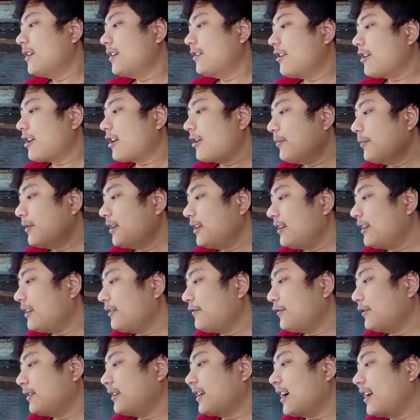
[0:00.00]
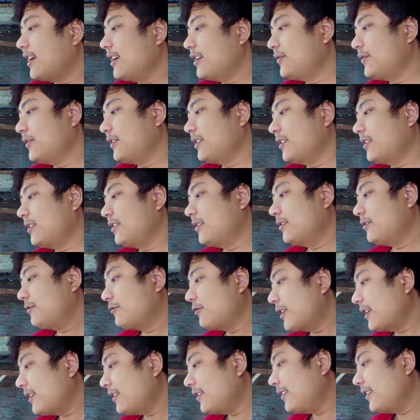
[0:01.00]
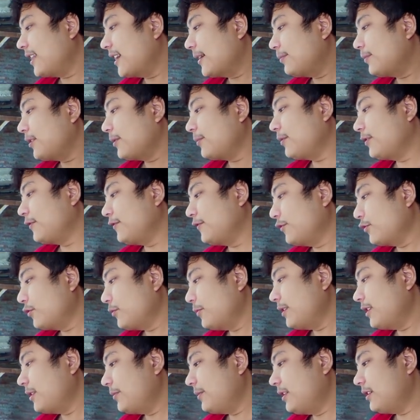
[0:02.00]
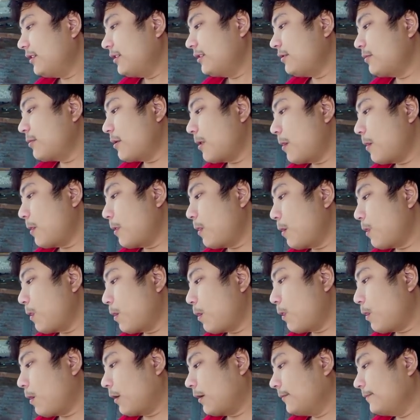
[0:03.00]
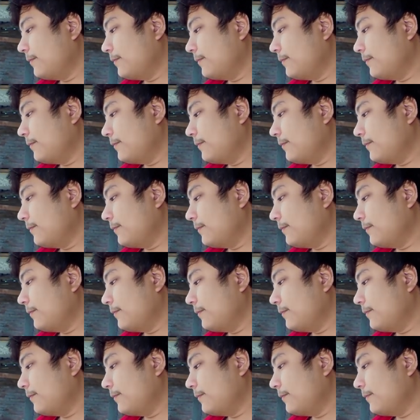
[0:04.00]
Recommended for tires with a tread depth above 4 mm, blah, blah, blah, blah.